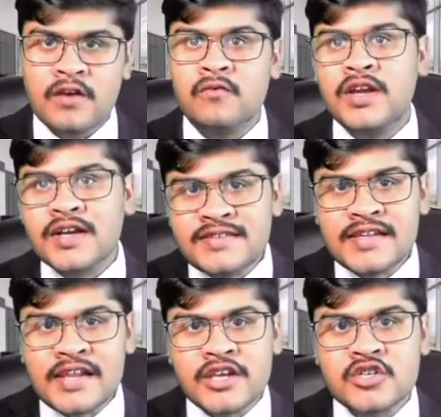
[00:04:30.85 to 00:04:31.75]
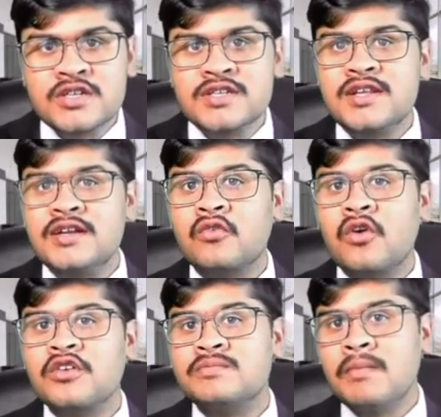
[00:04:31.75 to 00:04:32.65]
Reconciliation is done
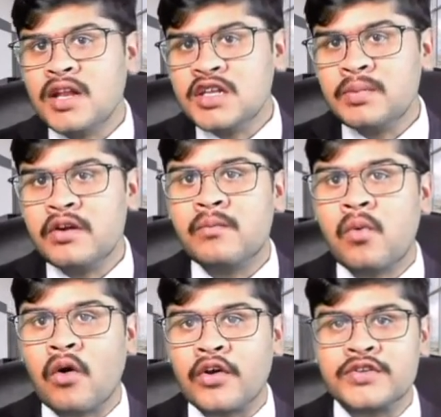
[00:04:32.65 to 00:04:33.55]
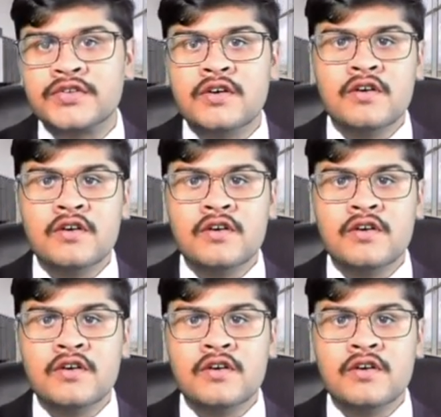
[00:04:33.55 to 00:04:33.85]
across multiple reports.